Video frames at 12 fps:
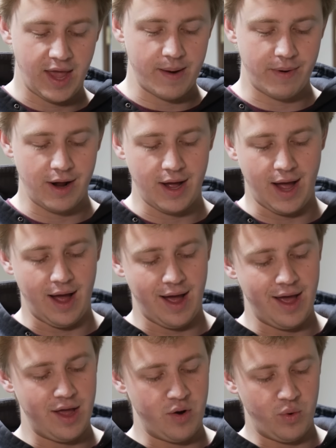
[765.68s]
camera,
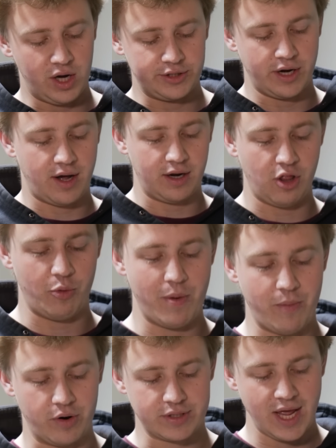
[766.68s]
I welded on a little
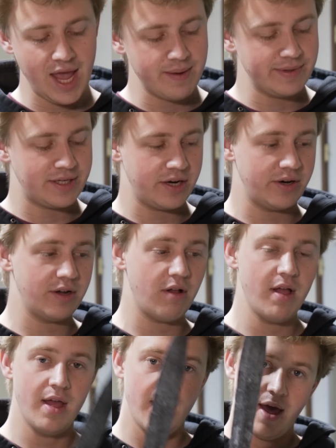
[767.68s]
bit more tang
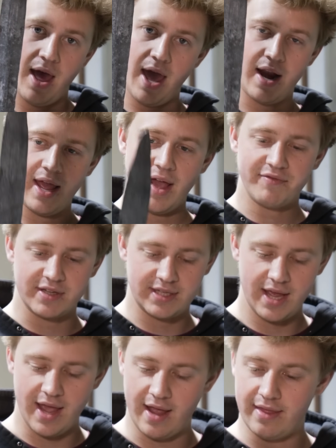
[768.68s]
material, and I have to
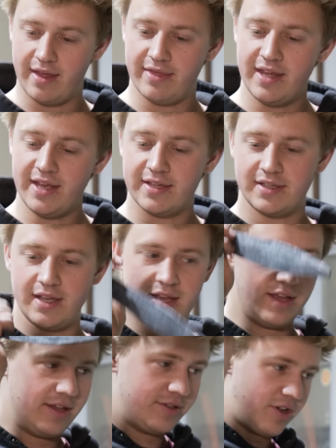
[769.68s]
say that this
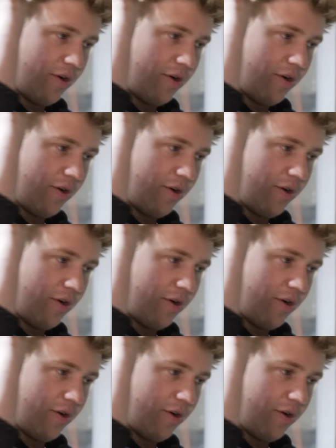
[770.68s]
is